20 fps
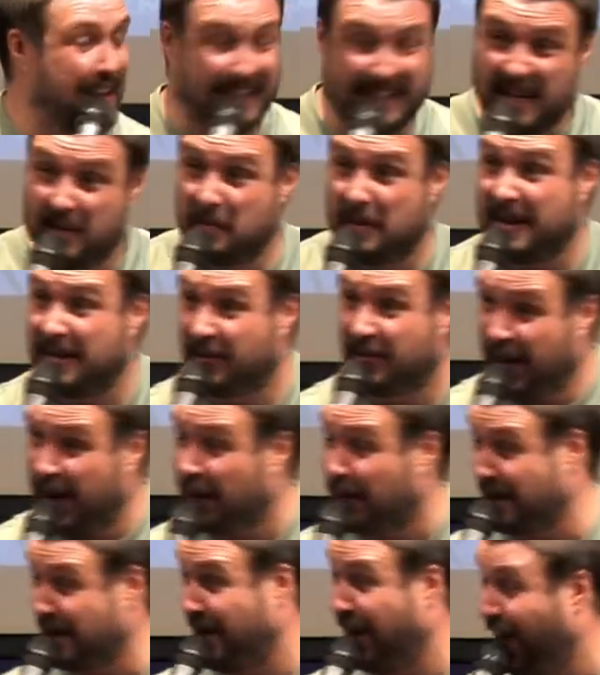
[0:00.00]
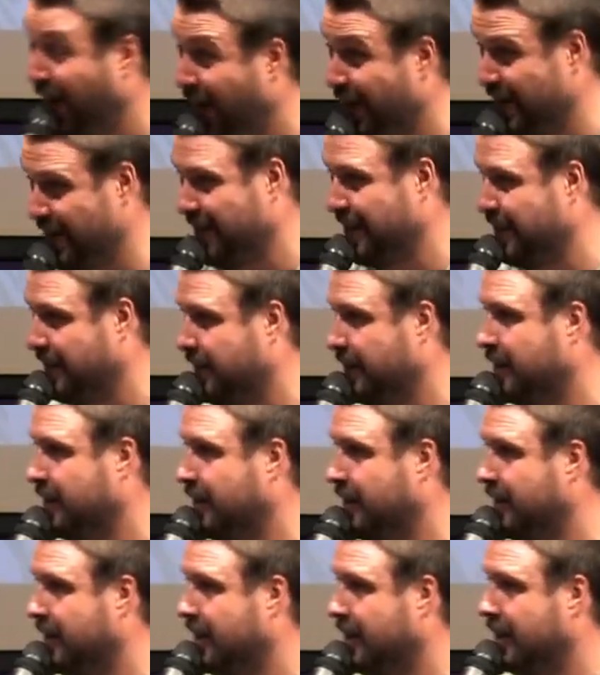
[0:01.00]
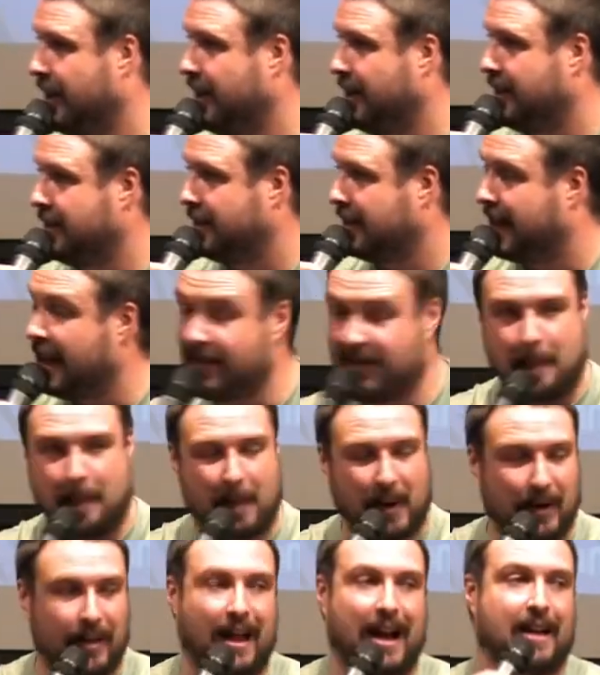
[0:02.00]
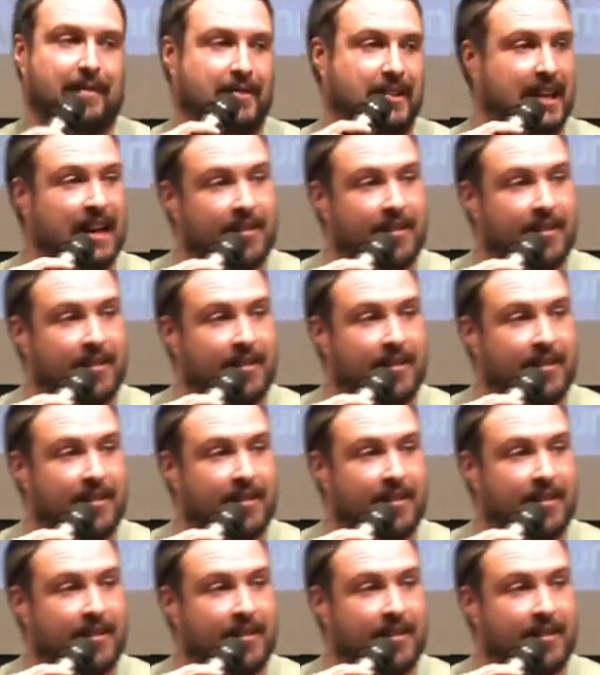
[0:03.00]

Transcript: It can be very hard to give up our life,